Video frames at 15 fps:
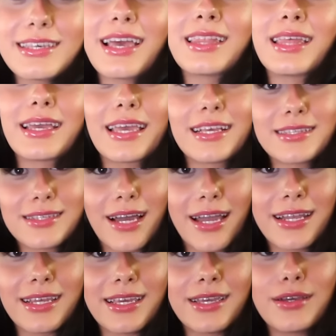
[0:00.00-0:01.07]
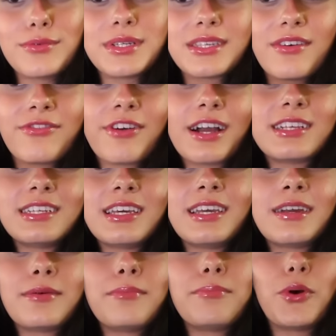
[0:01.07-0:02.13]
and like anxiety was
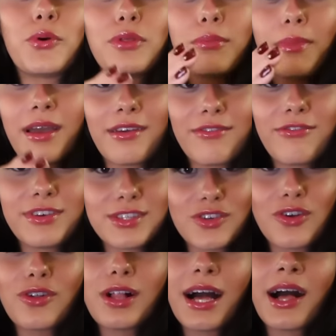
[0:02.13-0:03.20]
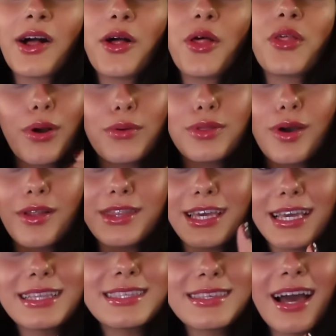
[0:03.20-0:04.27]
affecting both my physical health, both on the
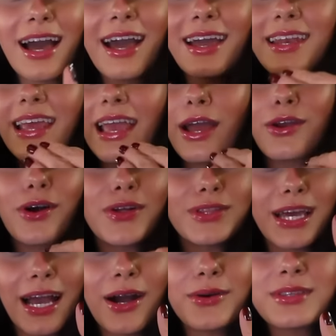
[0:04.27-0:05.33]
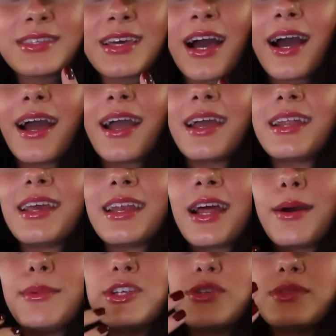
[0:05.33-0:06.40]
inside and on the outside, and
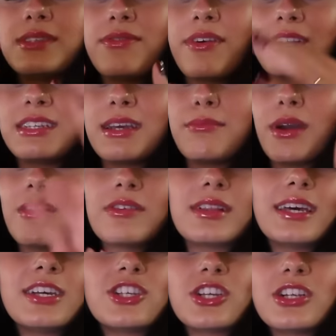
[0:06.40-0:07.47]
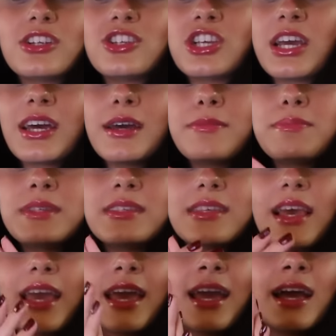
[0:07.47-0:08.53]
how much it was affecting my relationships
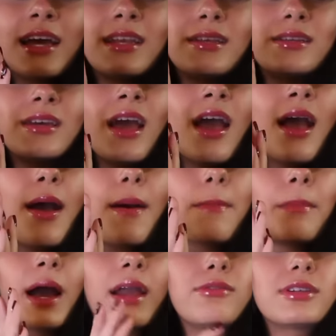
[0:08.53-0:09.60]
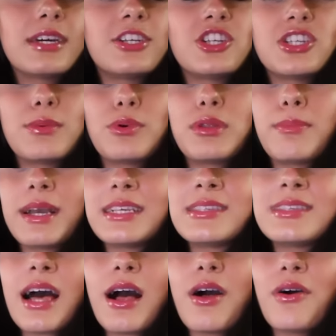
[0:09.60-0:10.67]
and my relationship with
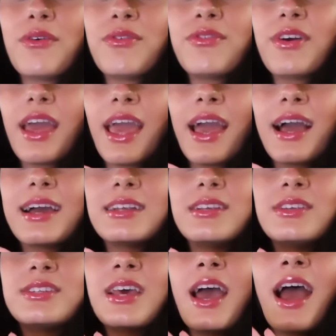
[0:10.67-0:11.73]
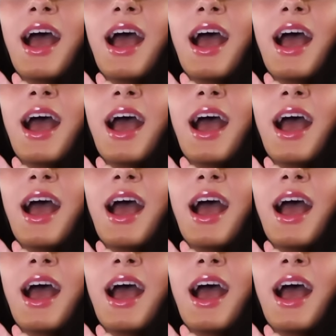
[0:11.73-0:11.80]
myself. And